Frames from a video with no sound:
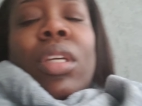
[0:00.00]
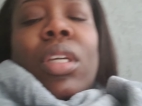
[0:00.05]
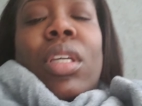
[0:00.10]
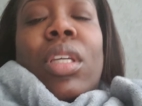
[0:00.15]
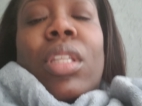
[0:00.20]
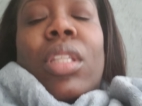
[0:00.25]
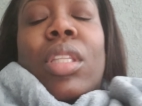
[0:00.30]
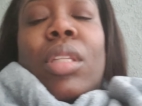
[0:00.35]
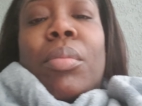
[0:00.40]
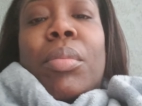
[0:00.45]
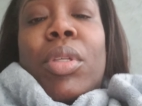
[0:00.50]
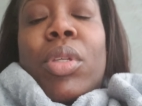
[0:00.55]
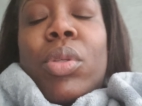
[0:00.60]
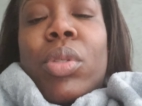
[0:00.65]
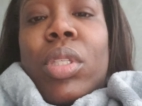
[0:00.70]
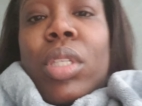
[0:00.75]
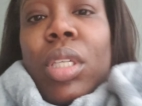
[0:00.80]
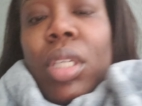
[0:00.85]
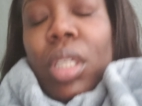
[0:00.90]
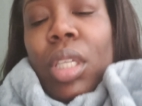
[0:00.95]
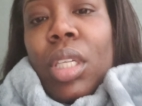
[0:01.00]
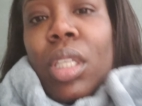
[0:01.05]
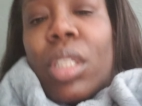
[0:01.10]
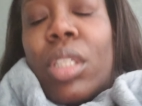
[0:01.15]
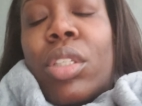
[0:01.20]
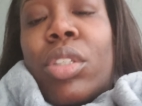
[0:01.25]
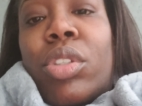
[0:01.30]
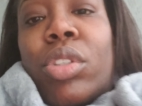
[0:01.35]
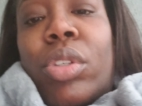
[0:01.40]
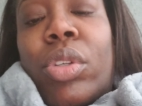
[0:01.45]
in the music
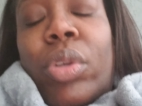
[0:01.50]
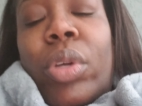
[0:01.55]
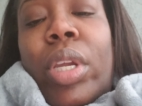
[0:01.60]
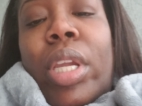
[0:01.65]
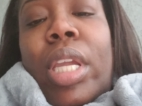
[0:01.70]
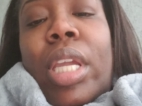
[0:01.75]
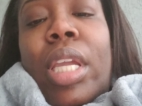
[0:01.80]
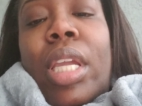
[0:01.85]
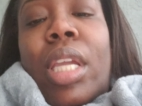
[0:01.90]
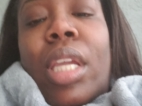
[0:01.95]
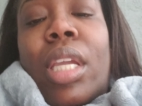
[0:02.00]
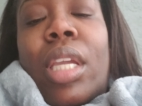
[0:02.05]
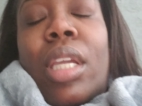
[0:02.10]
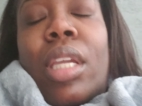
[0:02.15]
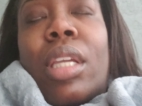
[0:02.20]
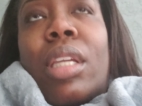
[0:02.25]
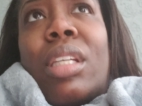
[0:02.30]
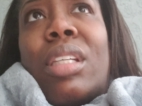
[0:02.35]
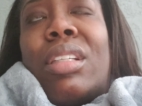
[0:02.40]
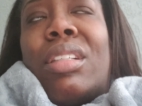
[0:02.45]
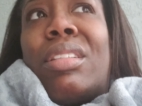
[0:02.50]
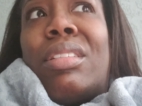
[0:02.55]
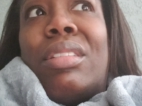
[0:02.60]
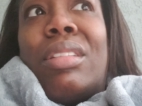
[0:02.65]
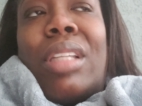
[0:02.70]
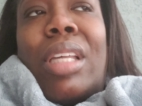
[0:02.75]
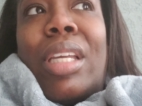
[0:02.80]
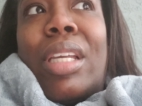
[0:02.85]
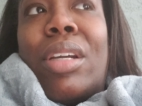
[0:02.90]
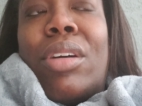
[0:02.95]
industry
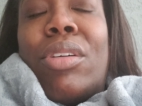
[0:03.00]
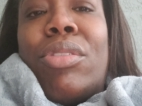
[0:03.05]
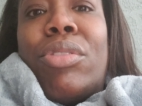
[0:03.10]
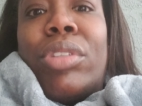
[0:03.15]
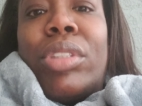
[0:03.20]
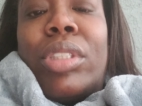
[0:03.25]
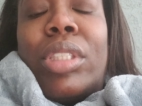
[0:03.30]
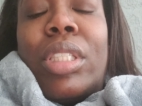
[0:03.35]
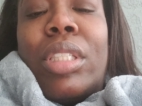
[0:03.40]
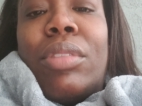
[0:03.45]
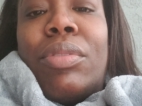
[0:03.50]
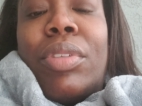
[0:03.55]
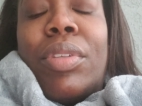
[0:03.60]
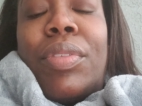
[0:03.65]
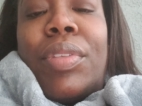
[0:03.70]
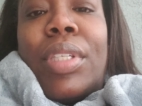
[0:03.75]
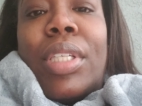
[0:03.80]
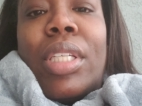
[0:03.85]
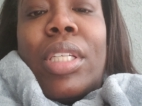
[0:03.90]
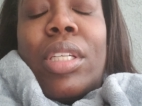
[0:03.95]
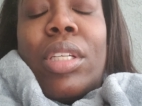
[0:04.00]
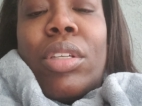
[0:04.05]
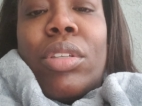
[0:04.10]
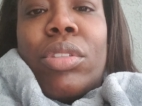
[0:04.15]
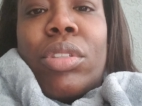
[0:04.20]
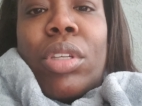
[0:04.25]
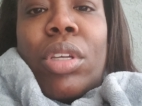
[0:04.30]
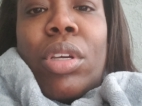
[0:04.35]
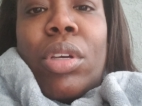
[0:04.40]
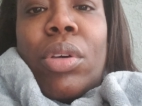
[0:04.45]
like over 10, 15
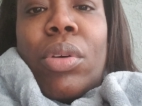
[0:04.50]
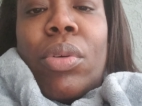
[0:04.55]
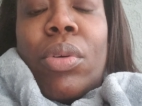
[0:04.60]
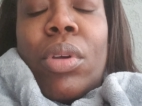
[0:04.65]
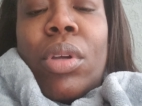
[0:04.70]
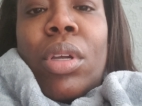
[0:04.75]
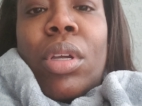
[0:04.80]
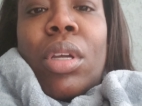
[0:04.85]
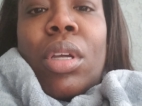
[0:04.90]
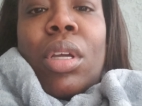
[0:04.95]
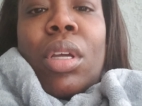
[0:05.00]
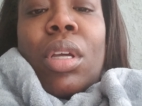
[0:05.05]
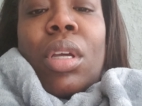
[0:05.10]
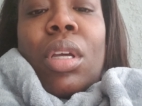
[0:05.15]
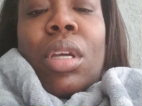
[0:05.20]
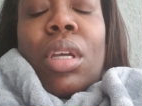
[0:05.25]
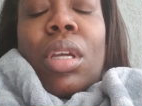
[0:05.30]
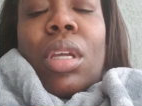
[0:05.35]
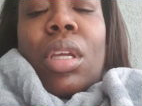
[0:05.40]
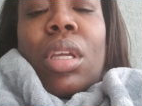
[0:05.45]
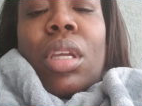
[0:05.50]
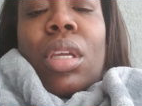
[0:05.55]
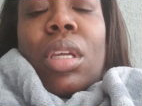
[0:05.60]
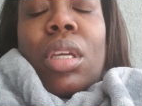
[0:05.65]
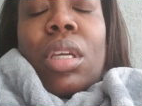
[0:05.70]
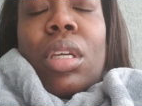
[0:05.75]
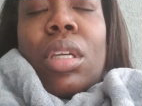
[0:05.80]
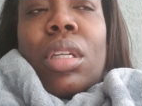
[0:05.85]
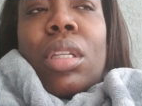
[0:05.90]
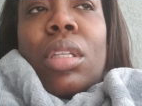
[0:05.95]
years ago
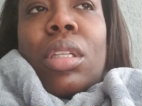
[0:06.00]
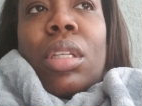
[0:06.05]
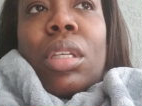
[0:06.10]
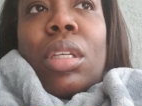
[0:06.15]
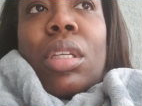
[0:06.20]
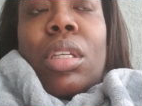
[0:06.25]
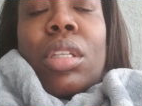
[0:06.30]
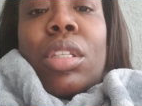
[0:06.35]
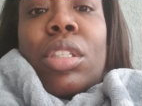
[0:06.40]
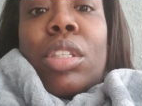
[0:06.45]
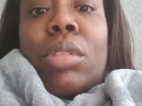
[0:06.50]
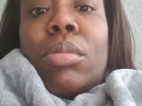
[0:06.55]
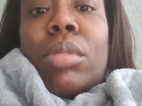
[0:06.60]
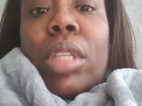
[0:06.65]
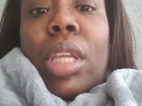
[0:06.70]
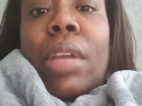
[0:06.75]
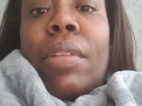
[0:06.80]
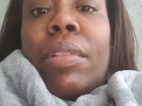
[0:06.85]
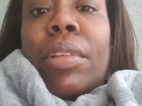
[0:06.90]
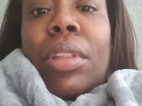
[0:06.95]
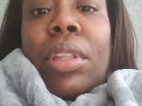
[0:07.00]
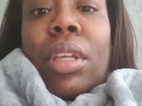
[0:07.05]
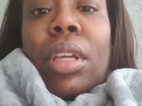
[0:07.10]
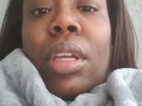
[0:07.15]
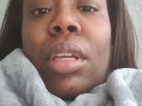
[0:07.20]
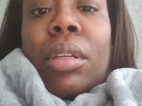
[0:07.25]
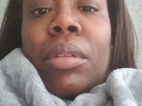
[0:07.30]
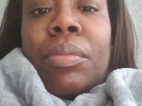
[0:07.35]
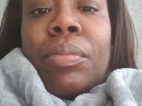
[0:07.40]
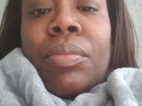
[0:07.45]
and she was
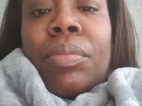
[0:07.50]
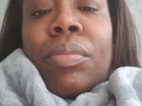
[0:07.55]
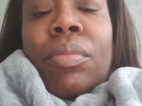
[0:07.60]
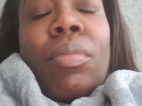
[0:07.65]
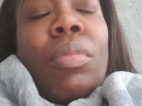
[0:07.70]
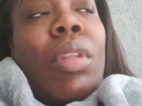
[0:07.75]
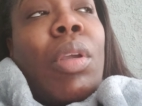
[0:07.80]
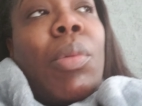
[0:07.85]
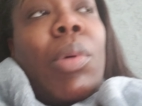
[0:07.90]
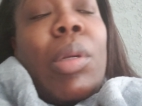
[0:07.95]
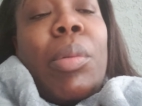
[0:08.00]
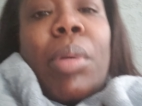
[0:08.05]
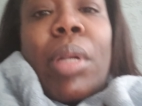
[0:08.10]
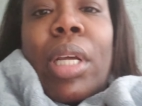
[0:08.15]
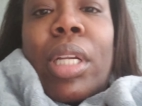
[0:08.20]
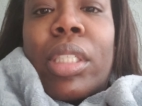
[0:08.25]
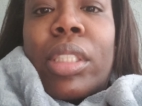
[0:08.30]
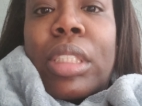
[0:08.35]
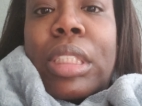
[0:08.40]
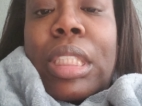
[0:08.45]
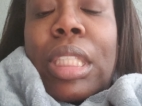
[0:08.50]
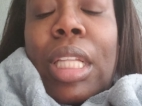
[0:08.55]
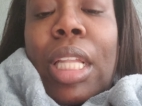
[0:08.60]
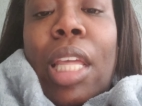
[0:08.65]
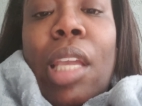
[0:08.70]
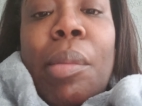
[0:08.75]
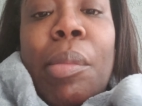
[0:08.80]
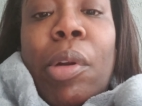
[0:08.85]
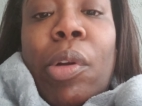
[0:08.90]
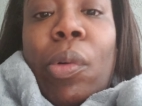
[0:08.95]
everything. Want to put out a
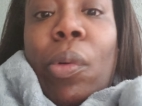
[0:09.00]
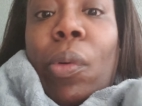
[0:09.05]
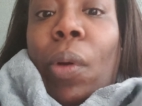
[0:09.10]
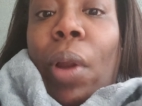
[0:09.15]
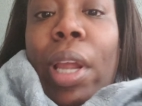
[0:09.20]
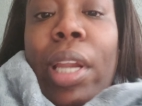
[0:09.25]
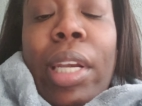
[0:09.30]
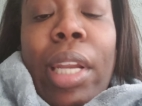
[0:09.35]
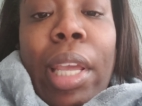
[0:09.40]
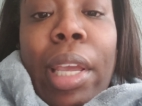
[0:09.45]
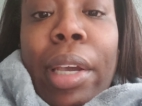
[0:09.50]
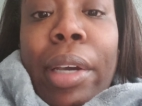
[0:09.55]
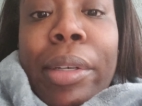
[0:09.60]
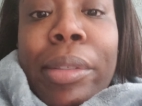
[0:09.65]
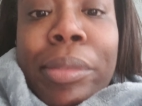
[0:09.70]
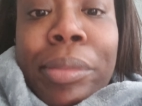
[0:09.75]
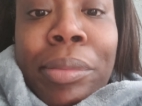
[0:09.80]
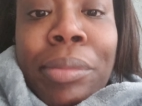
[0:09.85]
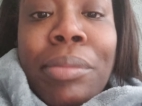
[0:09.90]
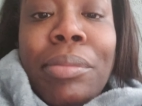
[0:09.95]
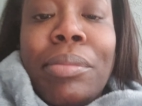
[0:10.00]
disclaimer right now